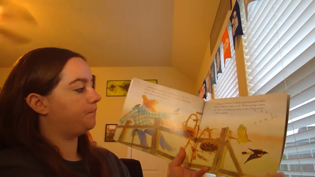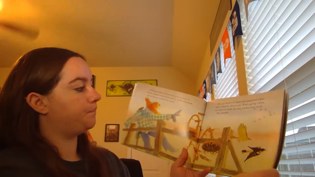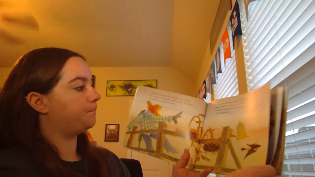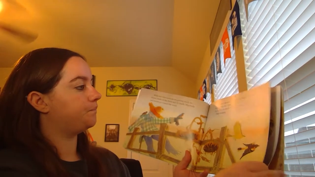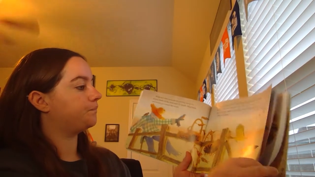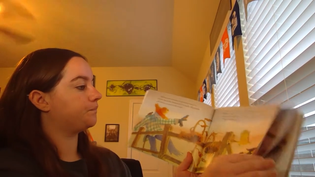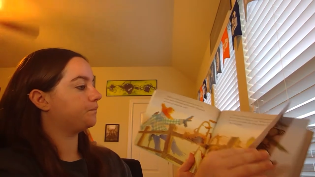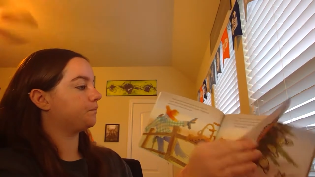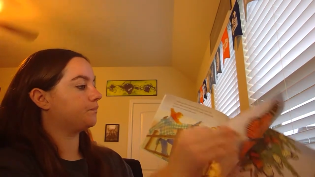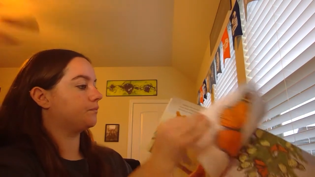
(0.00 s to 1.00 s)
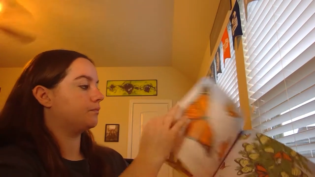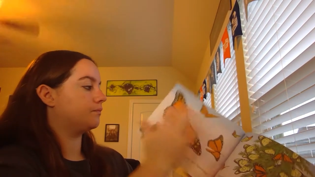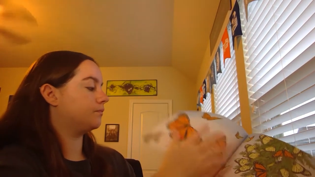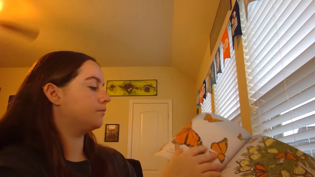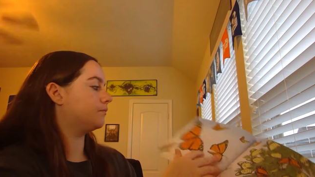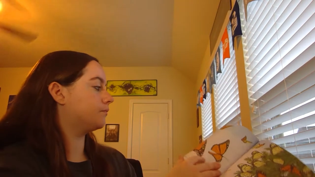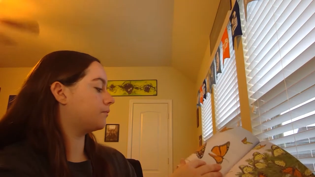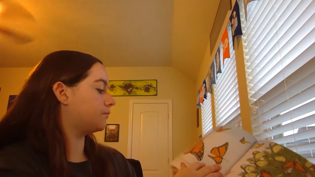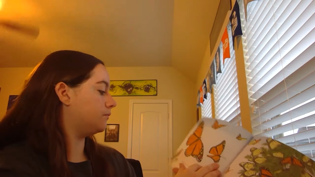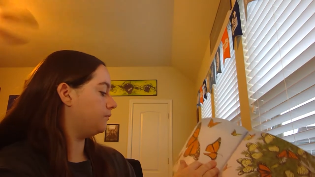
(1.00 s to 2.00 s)

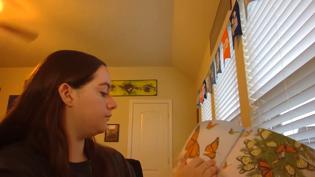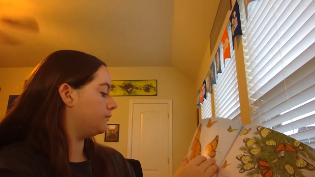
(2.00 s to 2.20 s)
Nothing is said.